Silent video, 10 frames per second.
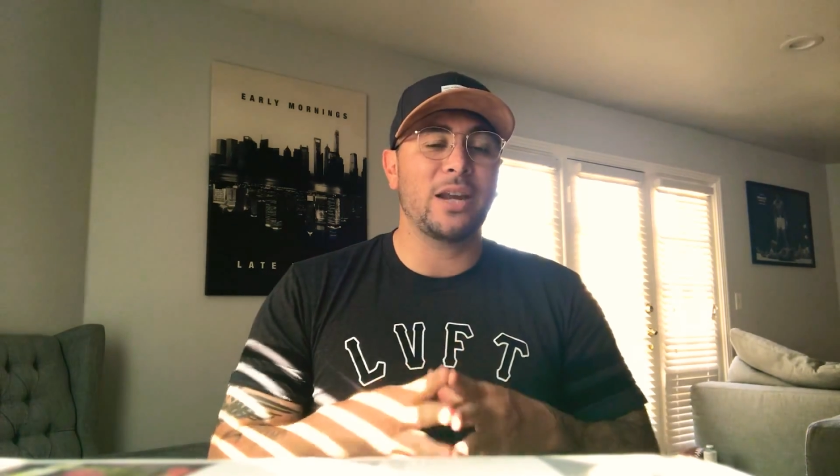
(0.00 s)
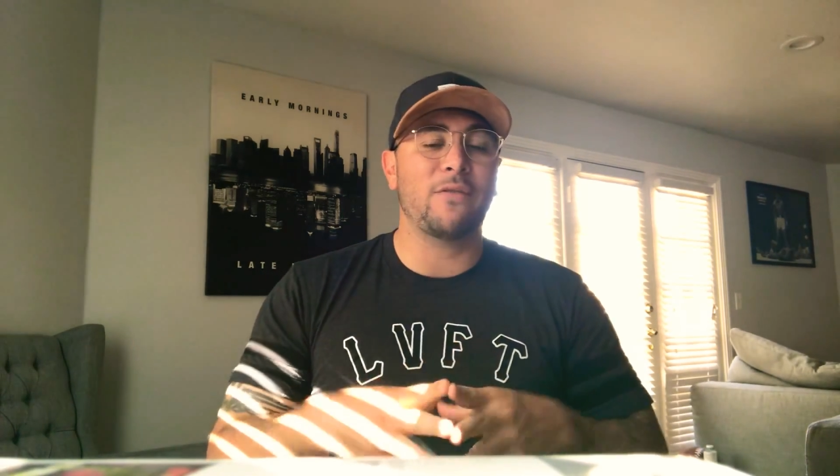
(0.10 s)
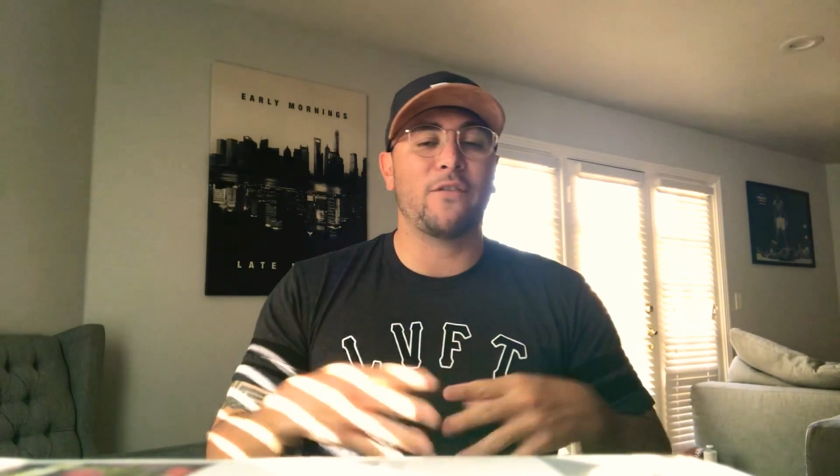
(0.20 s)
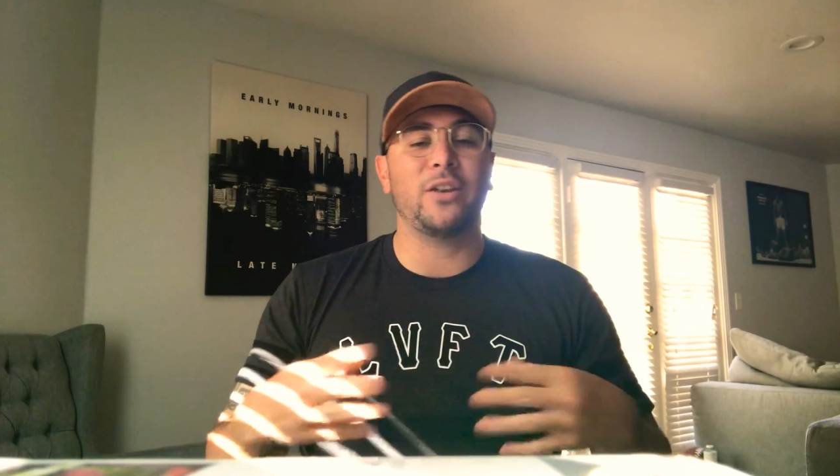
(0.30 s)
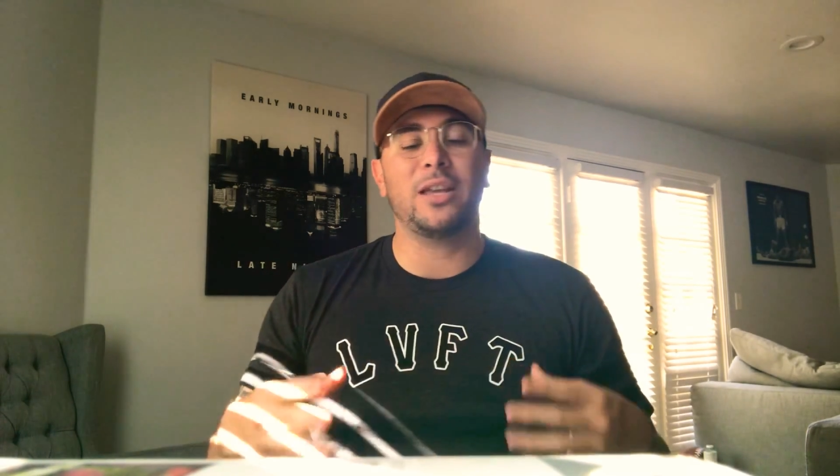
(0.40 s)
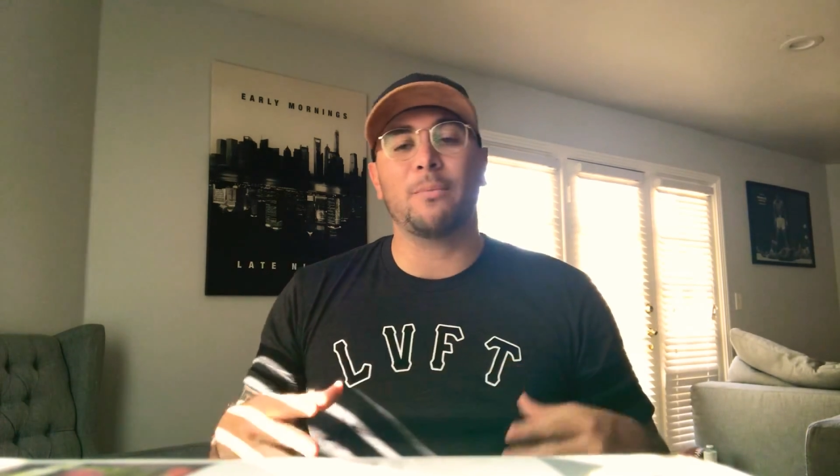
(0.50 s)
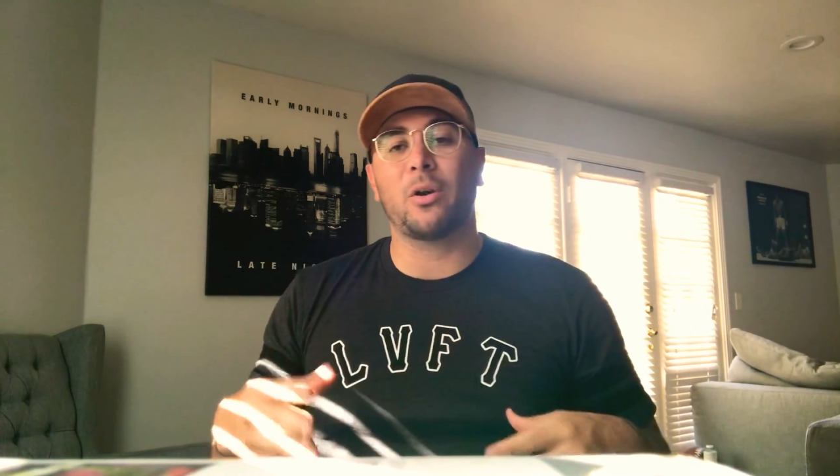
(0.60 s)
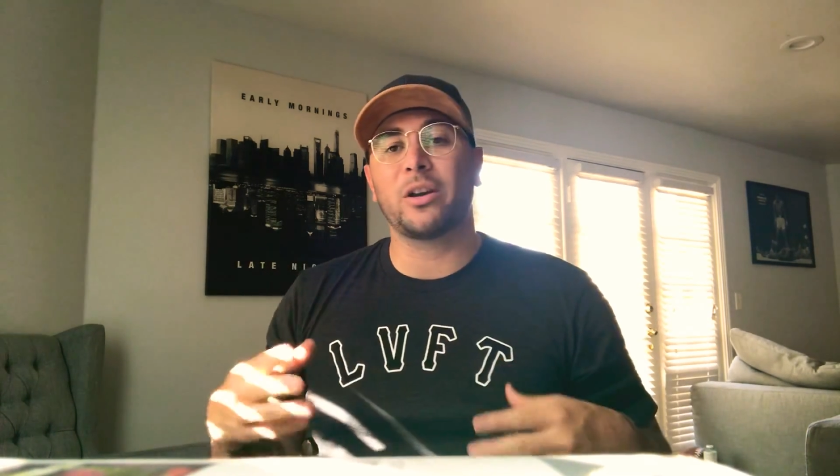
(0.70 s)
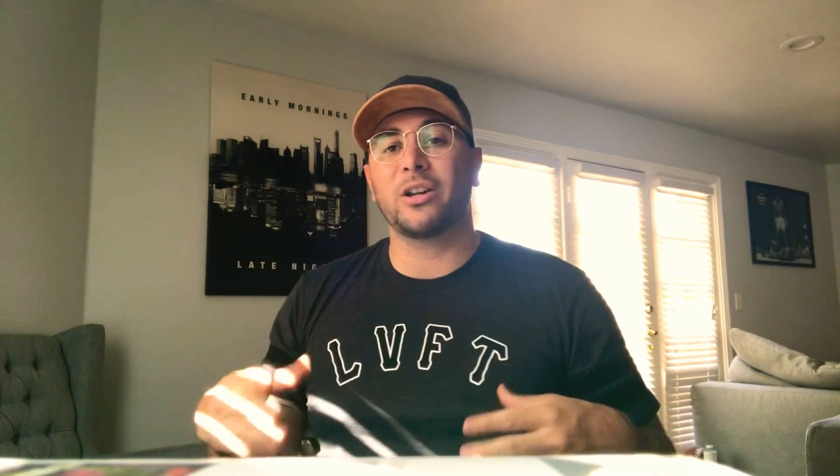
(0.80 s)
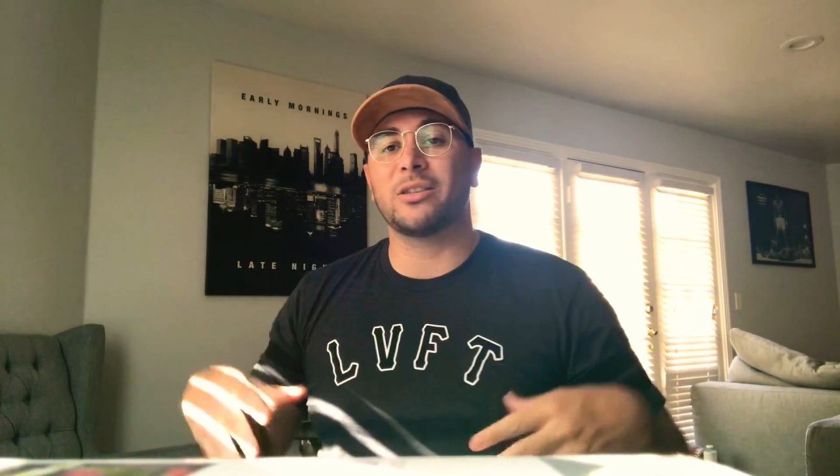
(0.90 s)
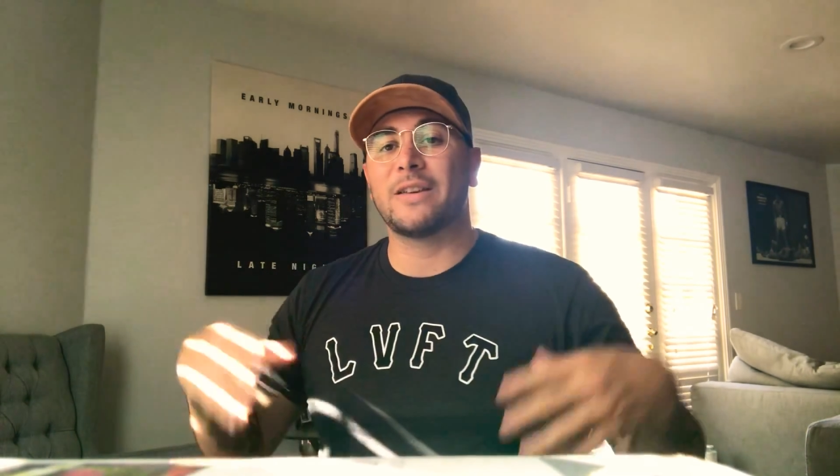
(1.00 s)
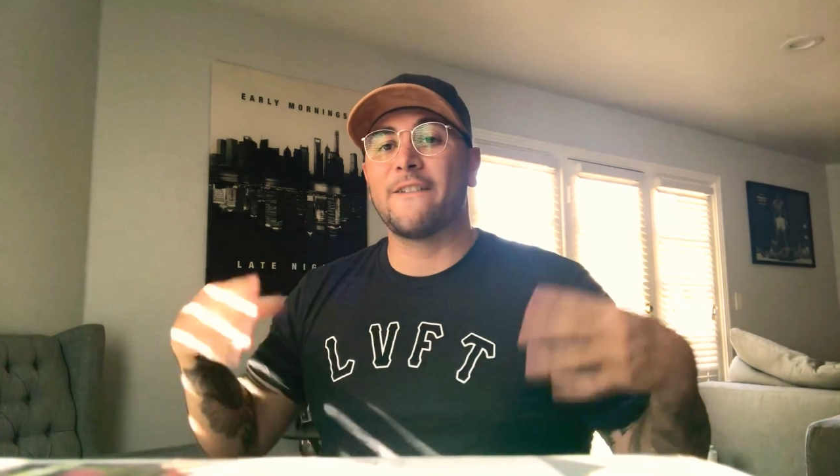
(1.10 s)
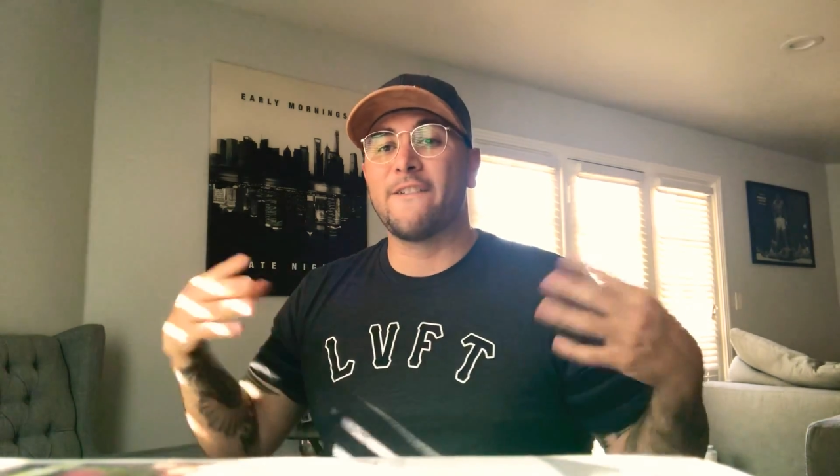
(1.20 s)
of affiliate marketers